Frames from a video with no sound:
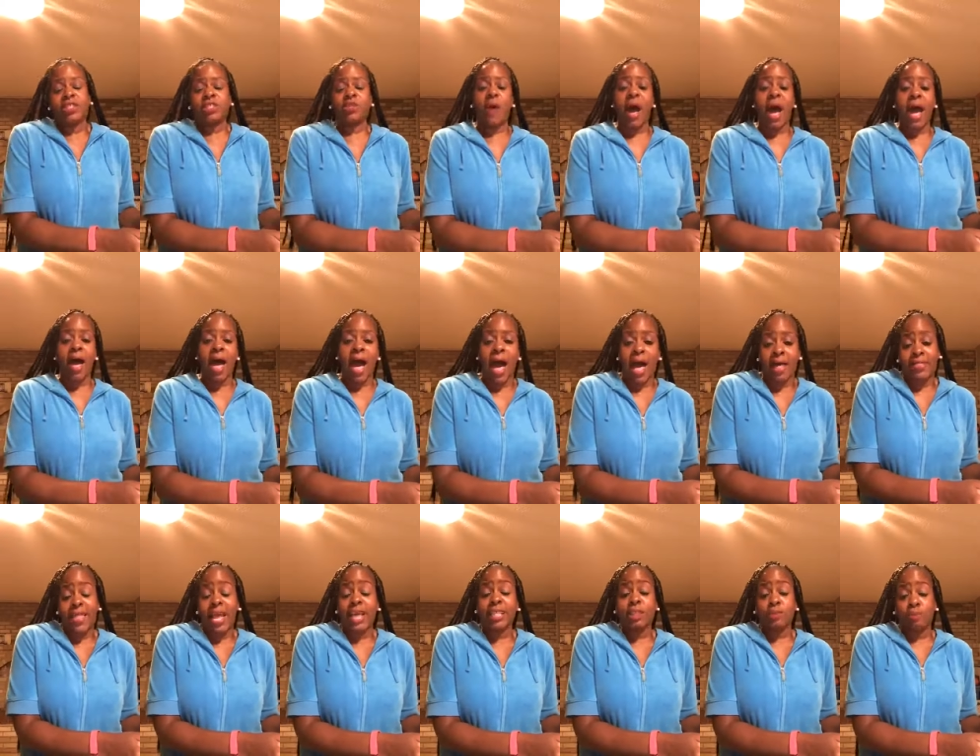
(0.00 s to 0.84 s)
and so I, I
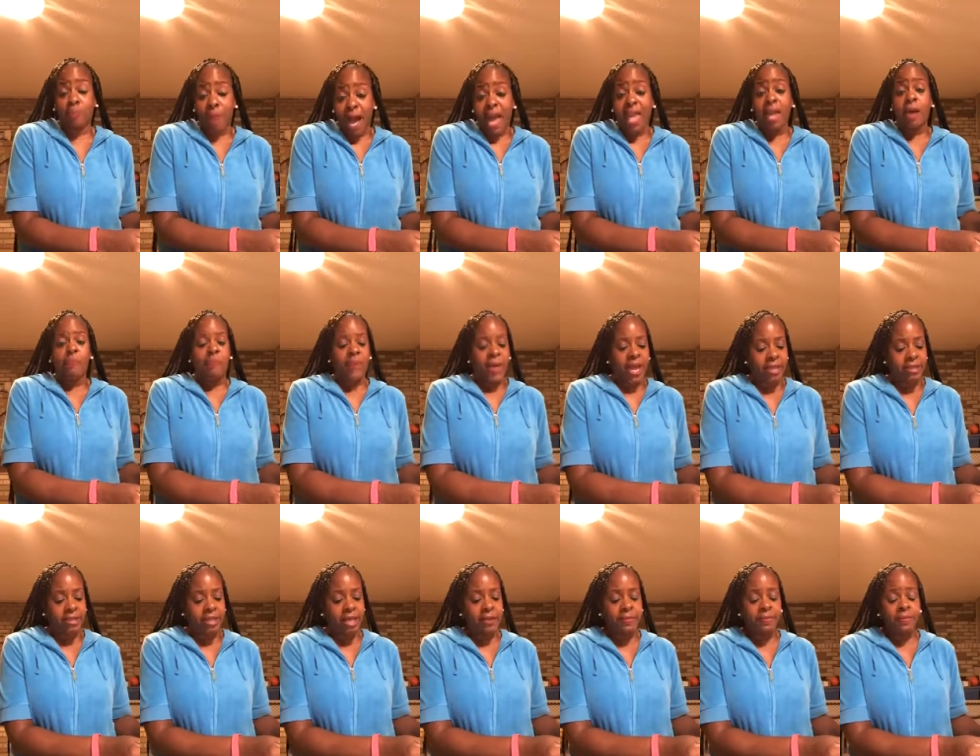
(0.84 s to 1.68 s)
that's my
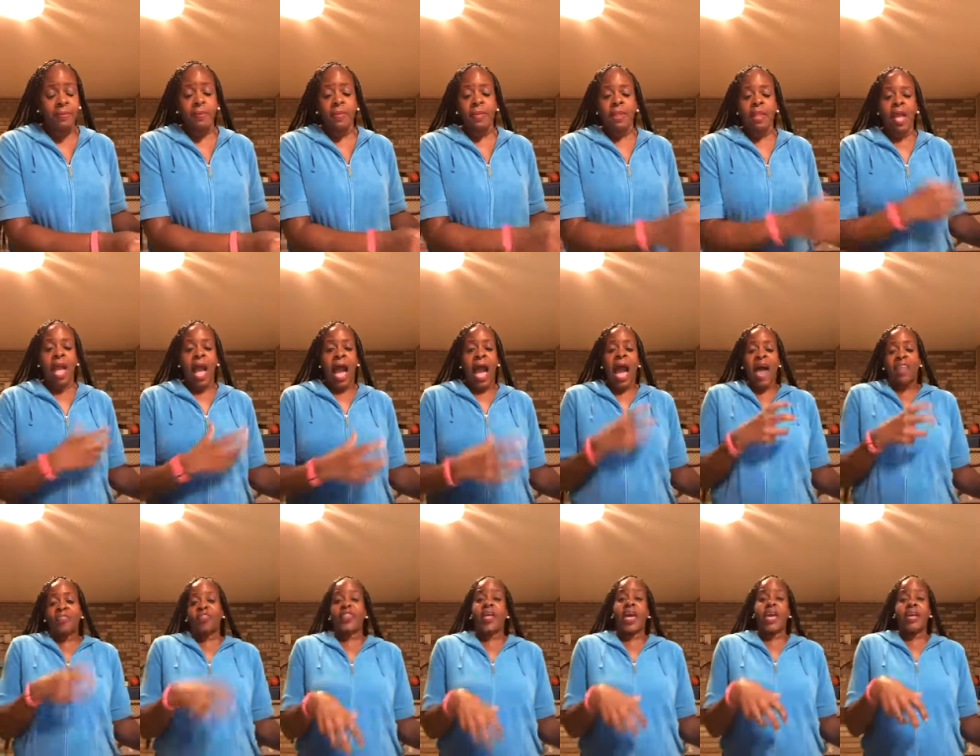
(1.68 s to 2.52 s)
opinion
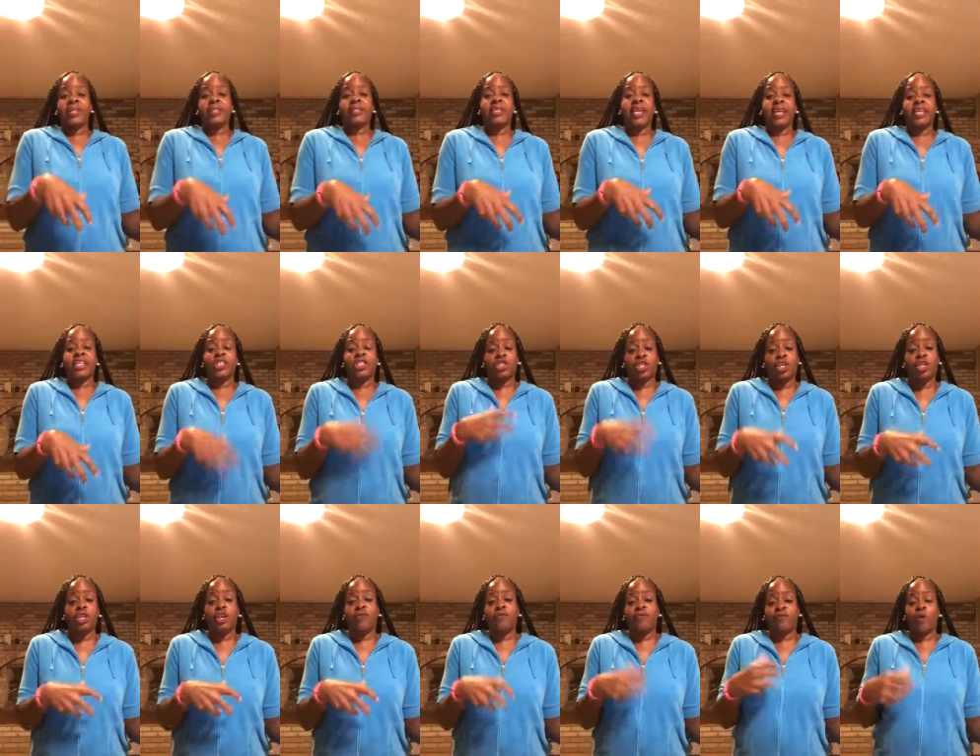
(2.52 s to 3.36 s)
I think that it's
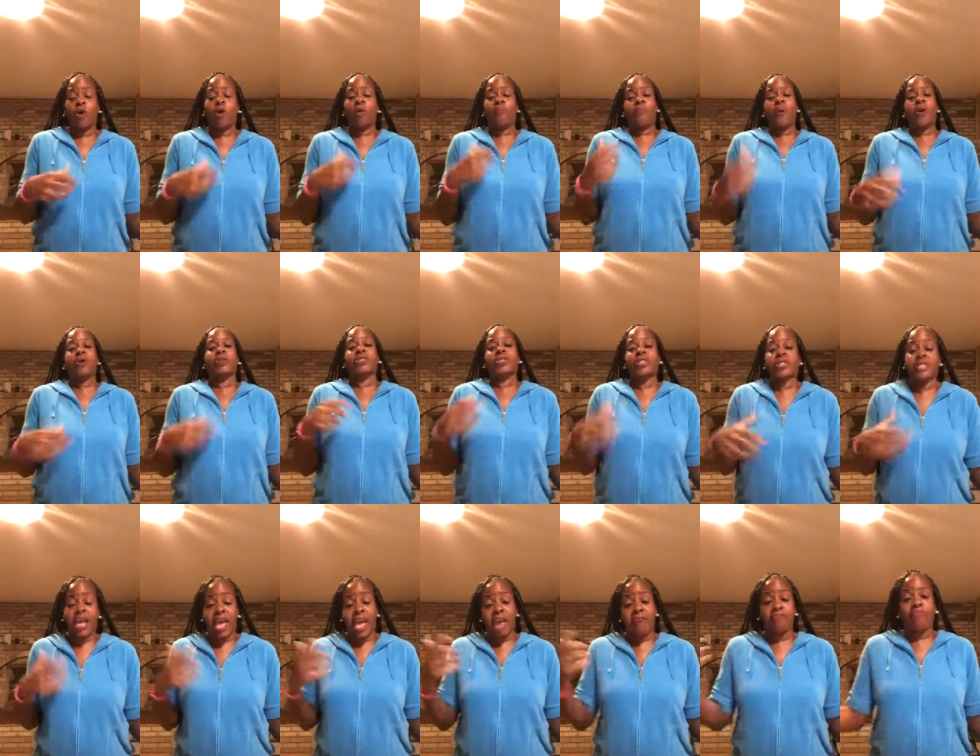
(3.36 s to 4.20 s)
good for a person
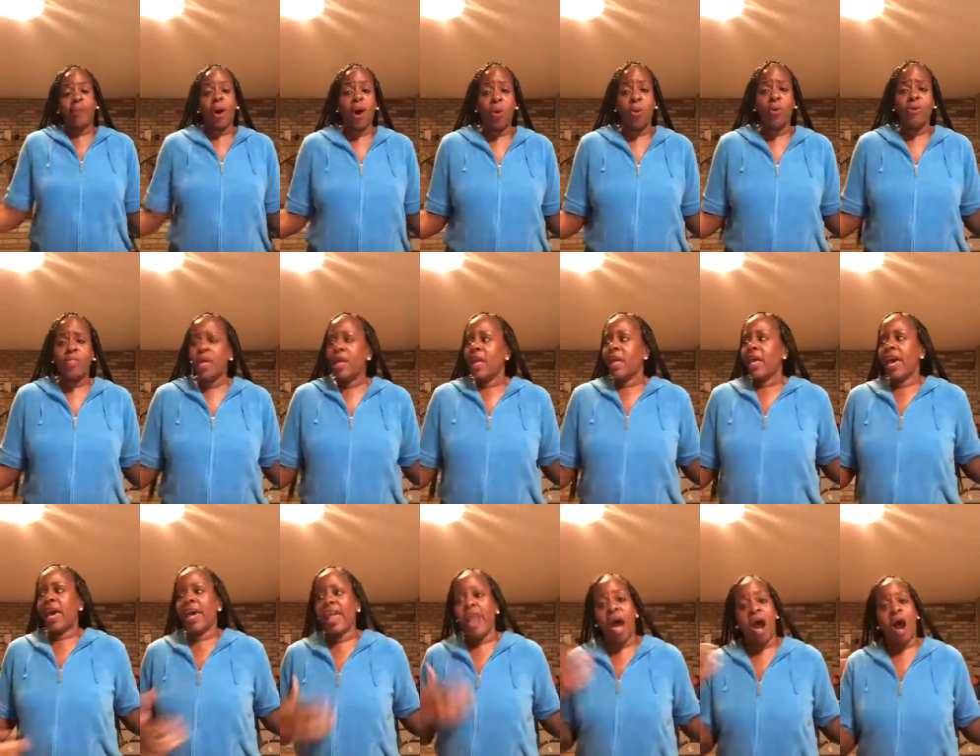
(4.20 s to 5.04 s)
to have both.
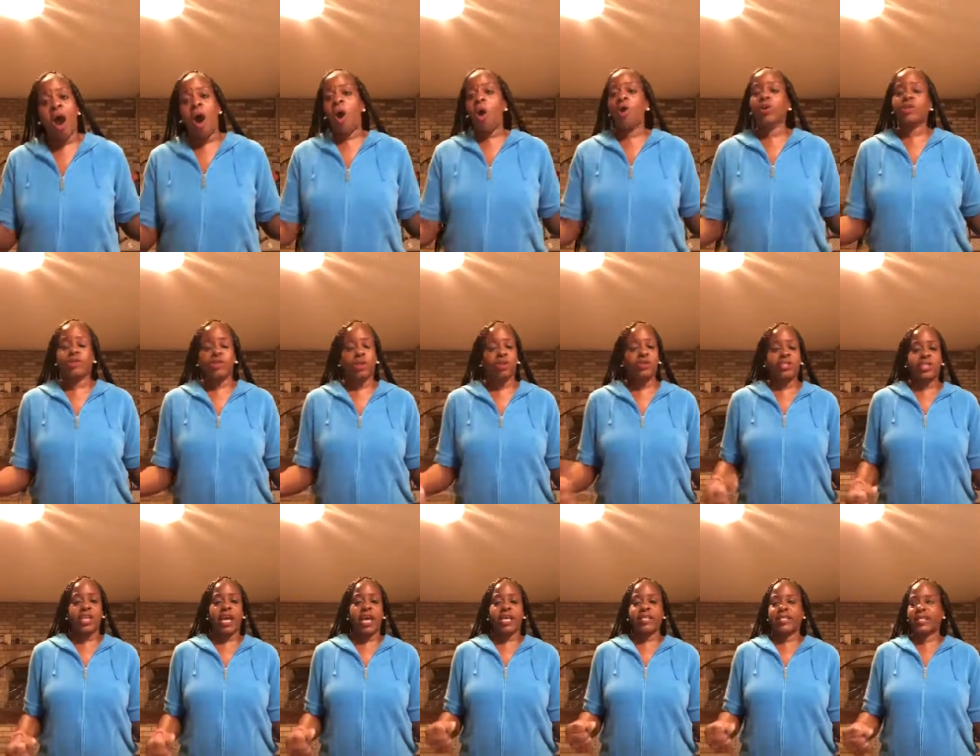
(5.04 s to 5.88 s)
And I also
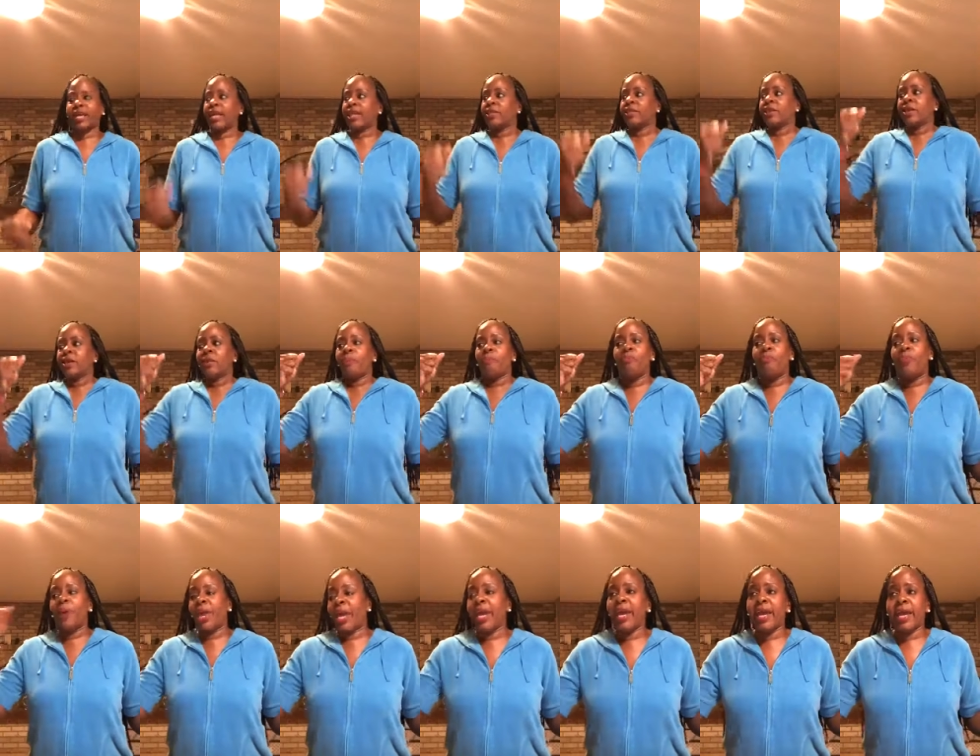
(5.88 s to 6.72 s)
said that
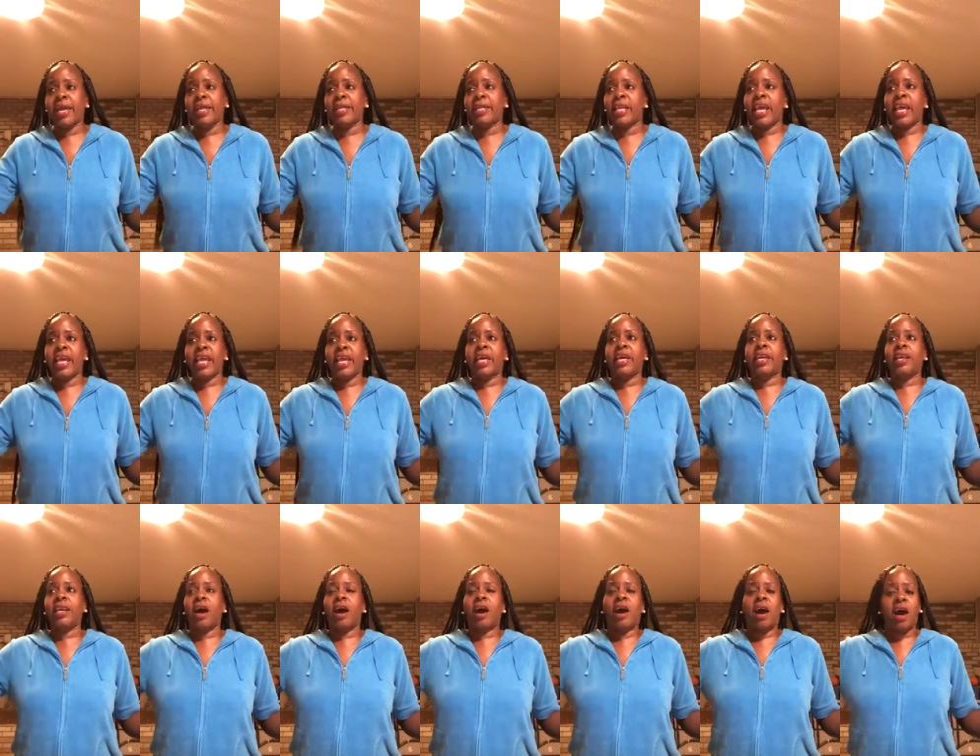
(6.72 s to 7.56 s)
being
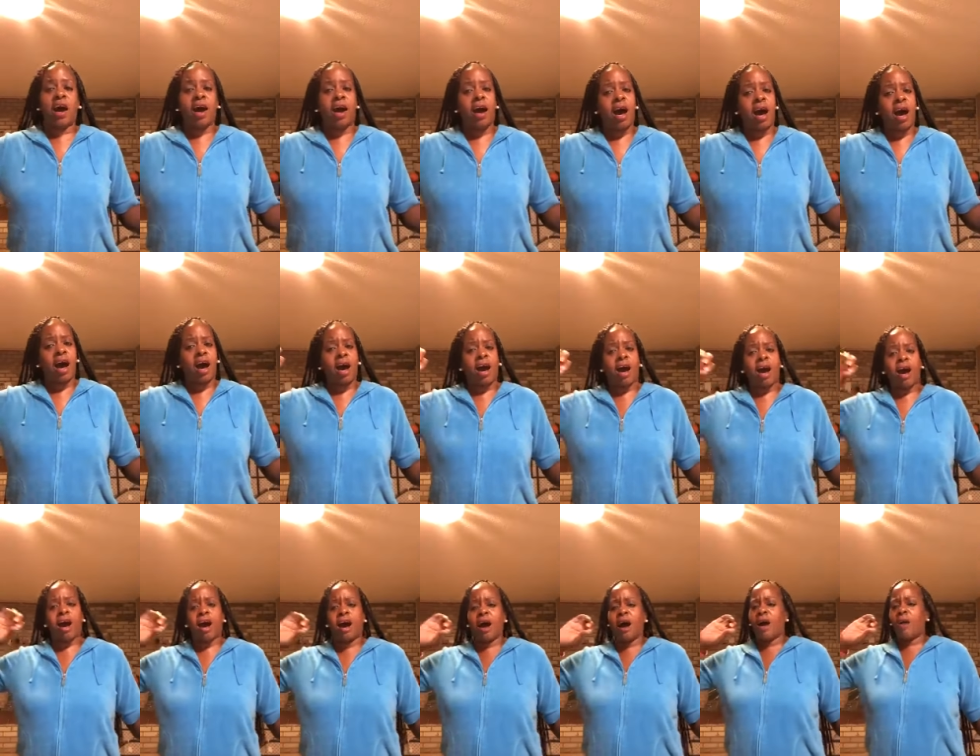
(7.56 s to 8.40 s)
in a,
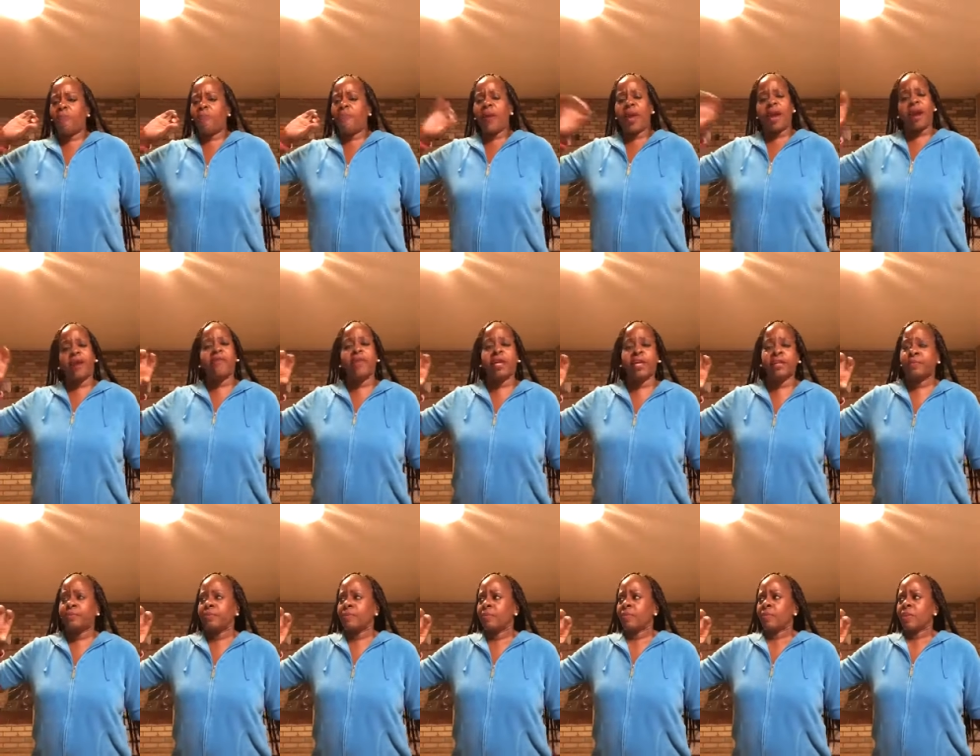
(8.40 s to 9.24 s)
a, a parent